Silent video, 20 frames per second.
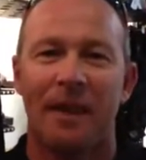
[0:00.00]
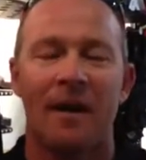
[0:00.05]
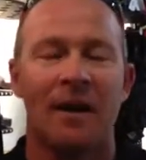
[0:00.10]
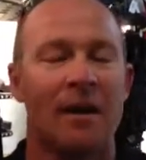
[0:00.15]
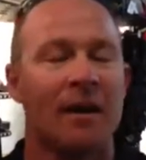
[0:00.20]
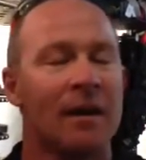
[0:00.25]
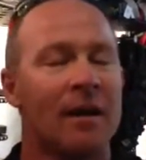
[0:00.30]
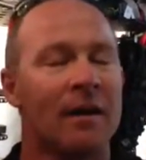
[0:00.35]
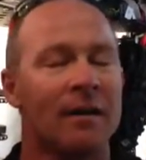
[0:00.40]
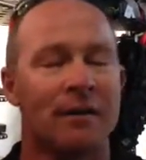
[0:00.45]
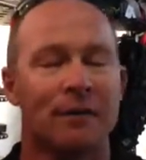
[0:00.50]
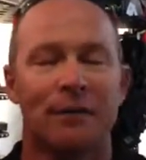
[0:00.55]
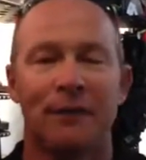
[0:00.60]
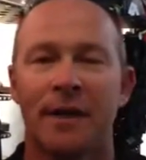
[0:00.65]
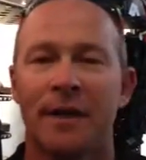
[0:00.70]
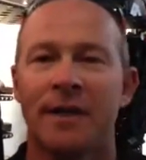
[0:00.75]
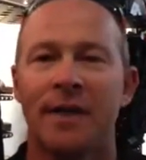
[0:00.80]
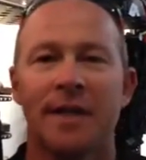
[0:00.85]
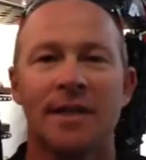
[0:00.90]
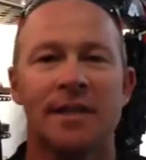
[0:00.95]
Oh, it's
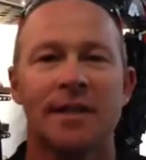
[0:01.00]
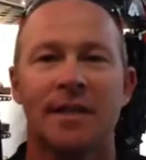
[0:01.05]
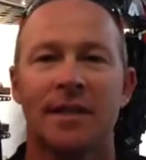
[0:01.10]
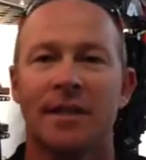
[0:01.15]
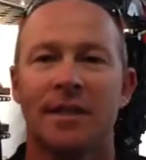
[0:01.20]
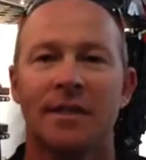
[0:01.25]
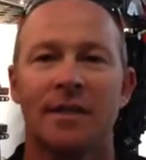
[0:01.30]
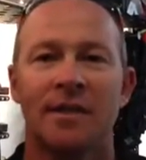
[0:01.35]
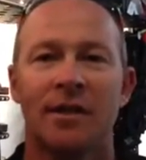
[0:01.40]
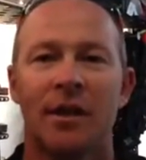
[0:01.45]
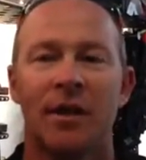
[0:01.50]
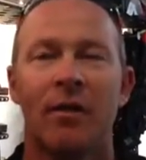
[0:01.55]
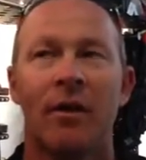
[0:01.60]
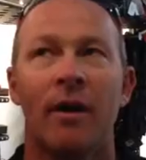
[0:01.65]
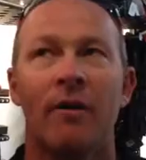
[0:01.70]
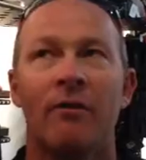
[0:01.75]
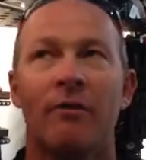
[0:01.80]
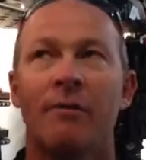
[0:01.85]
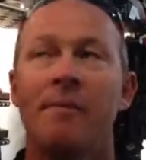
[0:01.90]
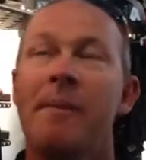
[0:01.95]
fantastic. You know, I
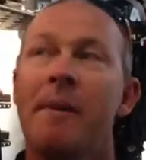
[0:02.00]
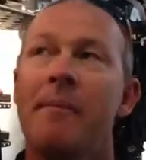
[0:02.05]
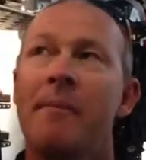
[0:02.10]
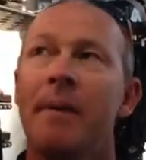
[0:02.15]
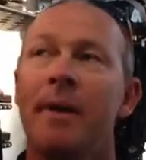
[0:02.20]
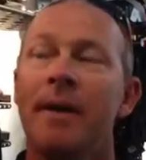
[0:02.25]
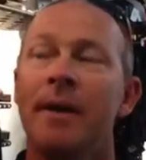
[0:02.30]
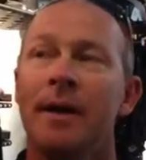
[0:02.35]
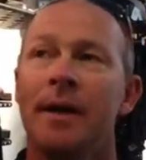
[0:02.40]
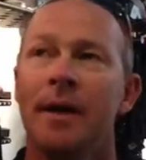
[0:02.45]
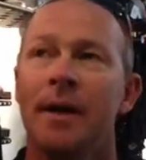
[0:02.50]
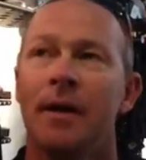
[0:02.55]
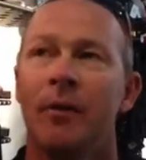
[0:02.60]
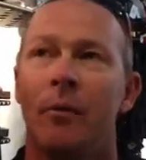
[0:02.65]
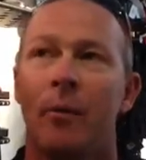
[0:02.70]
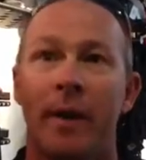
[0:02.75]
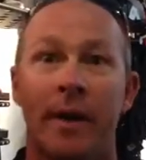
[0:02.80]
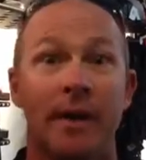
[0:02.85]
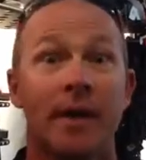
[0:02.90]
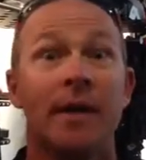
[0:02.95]
remember
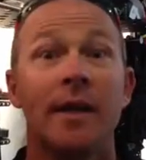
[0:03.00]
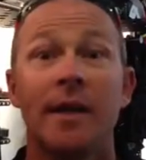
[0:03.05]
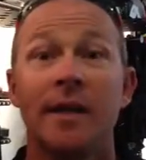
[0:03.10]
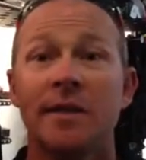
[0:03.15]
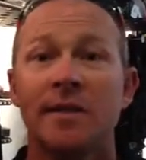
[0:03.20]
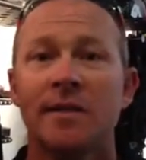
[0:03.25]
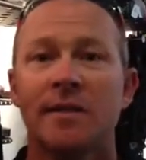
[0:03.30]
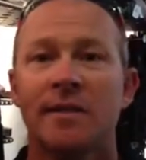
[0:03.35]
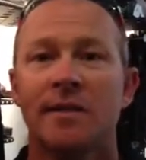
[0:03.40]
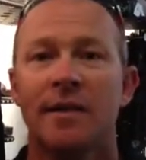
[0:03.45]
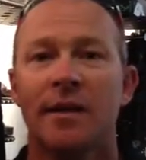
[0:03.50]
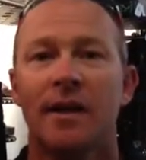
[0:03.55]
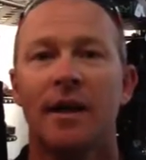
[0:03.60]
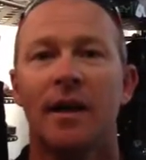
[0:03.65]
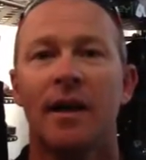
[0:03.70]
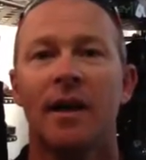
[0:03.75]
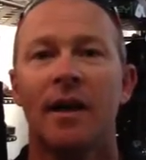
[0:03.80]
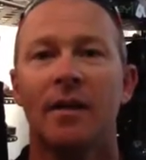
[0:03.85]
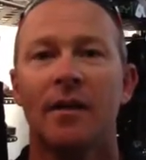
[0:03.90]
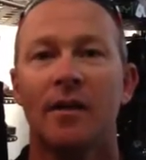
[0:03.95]
when Nice,
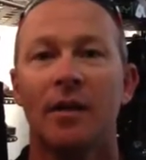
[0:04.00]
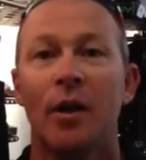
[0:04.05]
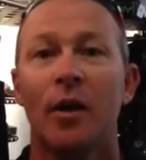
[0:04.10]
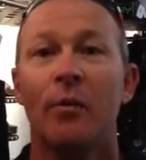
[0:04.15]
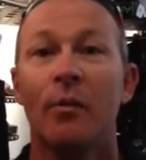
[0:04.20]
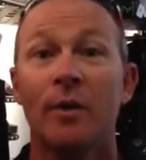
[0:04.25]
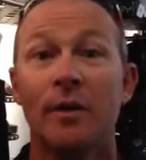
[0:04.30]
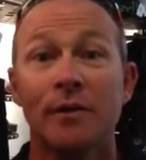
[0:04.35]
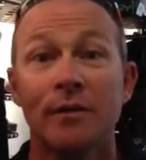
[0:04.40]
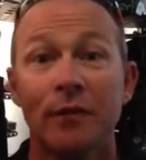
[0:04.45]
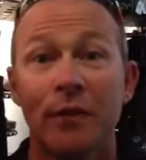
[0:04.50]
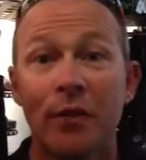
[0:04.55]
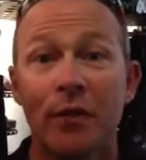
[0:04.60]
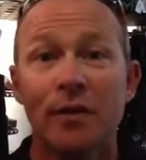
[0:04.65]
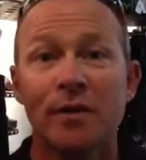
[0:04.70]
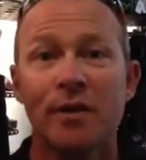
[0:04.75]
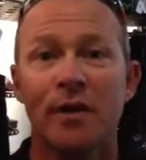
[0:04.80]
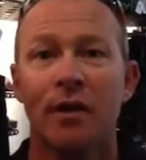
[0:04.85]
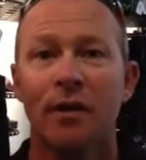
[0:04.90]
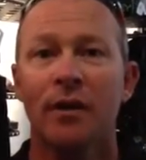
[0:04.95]
was
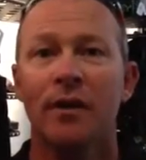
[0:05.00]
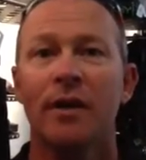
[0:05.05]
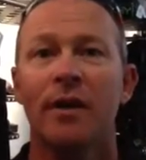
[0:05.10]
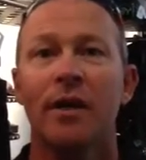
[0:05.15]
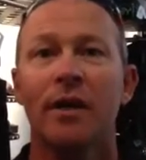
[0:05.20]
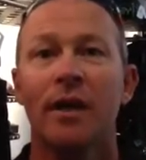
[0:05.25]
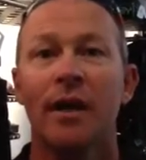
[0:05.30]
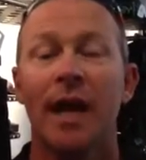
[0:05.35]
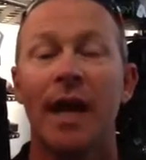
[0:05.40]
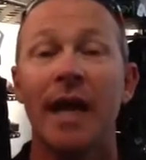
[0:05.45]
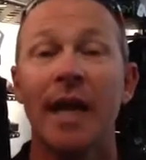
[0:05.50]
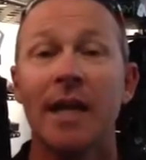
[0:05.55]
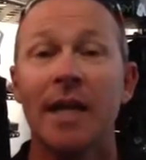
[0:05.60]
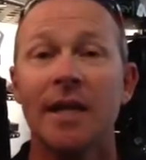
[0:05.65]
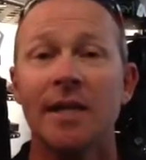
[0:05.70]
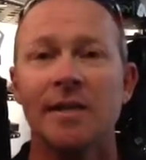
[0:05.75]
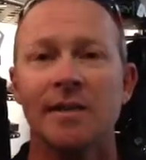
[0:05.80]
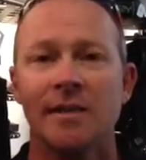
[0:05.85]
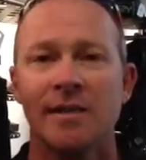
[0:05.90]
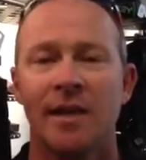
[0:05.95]
first on in the
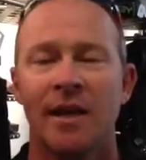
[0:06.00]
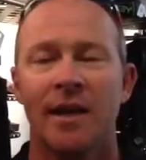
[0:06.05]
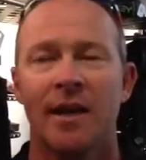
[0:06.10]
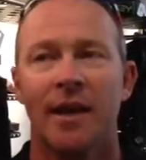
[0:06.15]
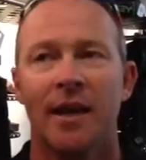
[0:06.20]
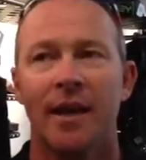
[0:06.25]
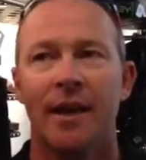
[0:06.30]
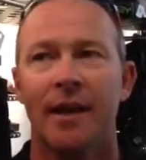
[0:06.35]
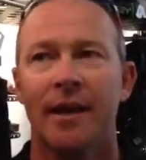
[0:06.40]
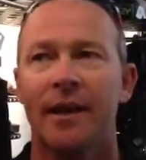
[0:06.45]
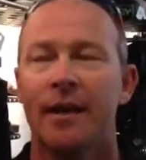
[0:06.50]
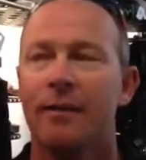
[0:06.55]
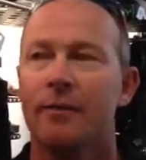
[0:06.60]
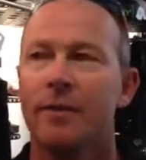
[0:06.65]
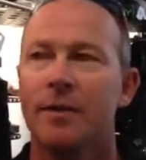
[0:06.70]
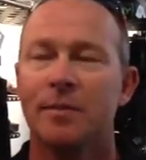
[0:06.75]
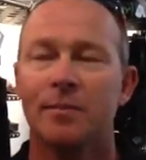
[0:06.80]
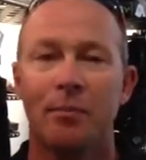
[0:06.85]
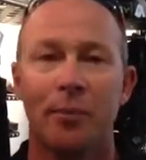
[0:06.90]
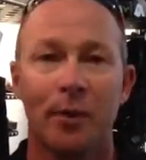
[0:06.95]
80s, and it
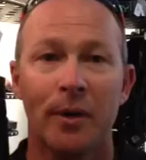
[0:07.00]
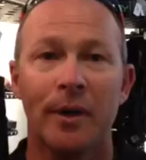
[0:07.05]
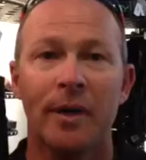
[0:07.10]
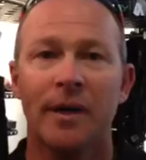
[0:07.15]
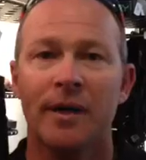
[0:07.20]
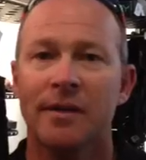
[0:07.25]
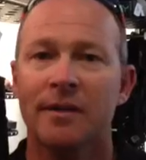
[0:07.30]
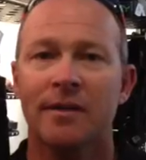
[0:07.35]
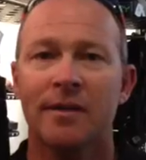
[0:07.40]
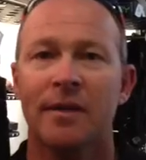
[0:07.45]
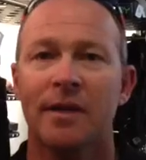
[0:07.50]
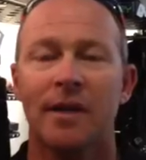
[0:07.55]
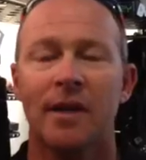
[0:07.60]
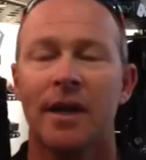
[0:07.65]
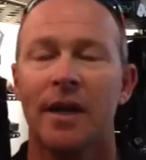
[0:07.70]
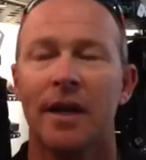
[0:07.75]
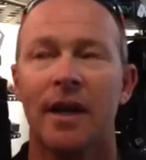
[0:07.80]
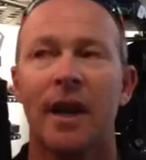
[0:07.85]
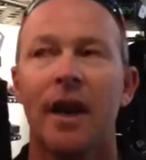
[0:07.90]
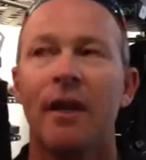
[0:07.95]
was brilliant.
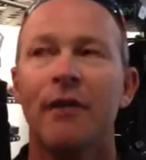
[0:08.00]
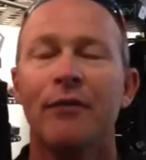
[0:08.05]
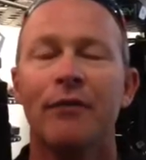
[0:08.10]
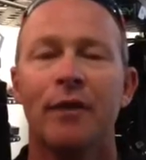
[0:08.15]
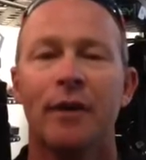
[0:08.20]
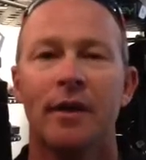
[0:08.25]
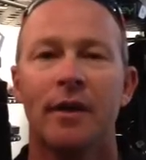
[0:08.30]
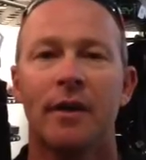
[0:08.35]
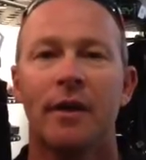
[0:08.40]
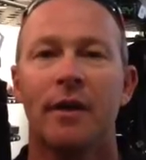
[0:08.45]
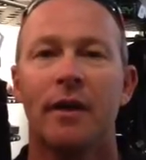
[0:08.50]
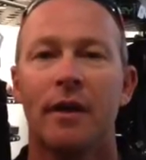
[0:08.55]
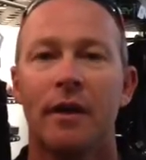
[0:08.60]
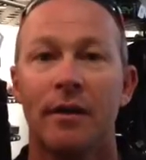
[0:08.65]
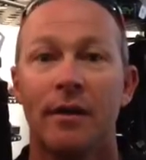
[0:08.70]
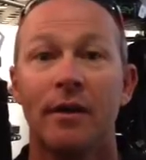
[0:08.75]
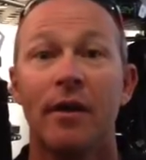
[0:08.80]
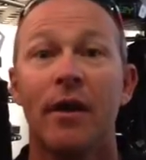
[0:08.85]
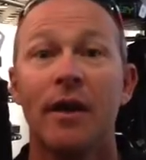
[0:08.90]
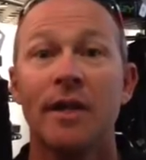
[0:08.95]
I loved it.
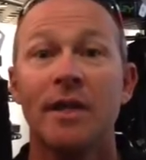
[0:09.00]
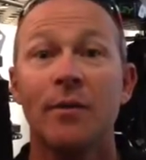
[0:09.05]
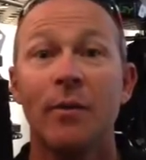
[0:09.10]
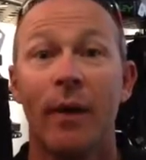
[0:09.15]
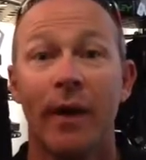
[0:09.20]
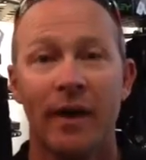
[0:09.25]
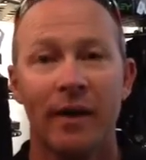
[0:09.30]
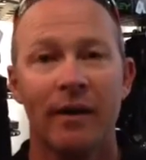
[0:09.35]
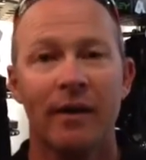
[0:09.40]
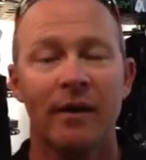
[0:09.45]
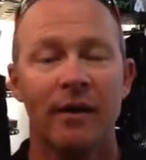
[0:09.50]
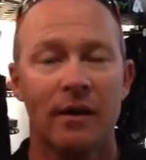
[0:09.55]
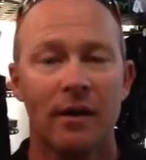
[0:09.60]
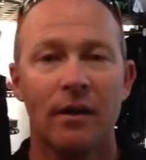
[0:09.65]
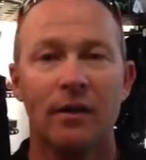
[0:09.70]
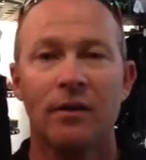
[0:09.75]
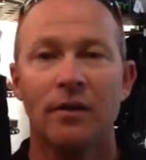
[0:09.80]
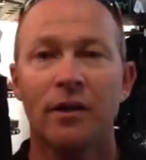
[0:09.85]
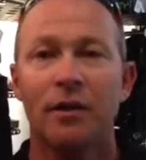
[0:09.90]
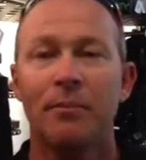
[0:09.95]
In 91, I
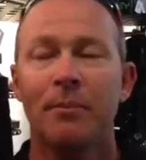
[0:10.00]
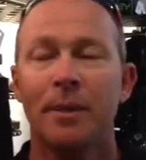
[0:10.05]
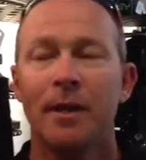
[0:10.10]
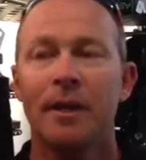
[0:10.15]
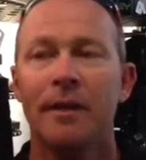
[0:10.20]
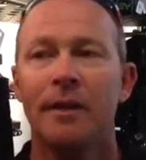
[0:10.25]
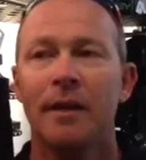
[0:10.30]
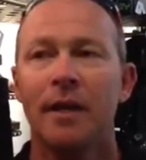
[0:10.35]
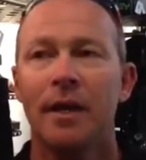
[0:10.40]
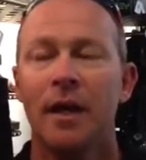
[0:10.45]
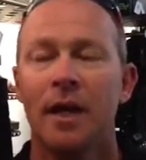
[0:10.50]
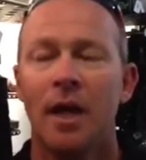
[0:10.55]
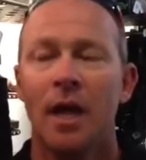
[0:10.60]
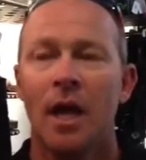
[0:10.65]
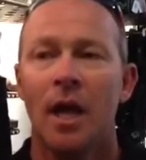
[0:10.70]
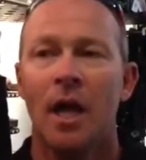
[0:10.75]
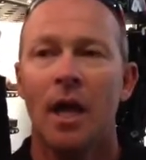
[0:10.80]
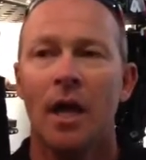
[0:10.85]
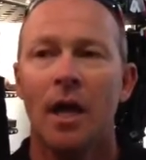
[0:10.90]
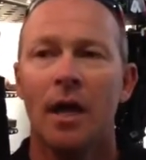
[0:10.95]
got to compete there.
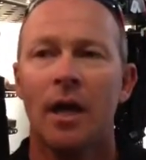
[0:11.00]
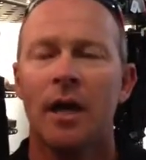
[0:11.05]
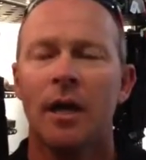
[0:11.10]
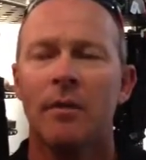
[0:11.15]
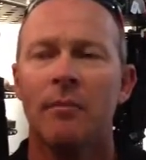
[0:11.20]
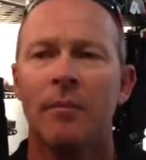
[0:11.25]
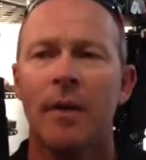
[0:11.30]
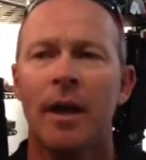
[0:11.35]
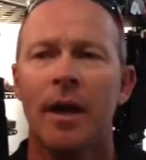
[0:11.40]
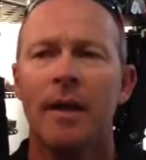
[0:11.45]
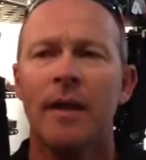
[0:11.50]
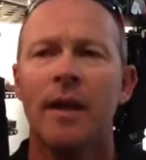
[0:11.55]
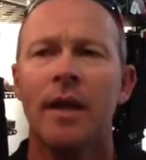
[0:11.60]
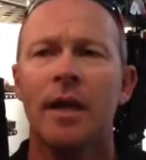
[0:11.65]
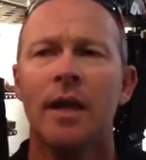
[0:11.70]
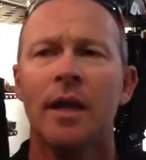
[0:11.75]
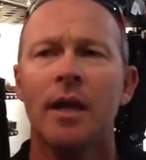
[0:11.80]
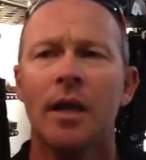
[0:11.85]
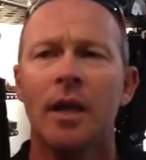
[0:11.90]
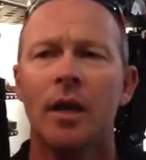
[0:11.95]
And
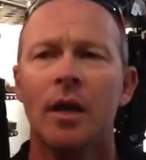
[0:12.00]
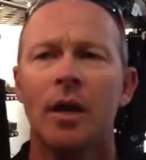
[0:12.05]
then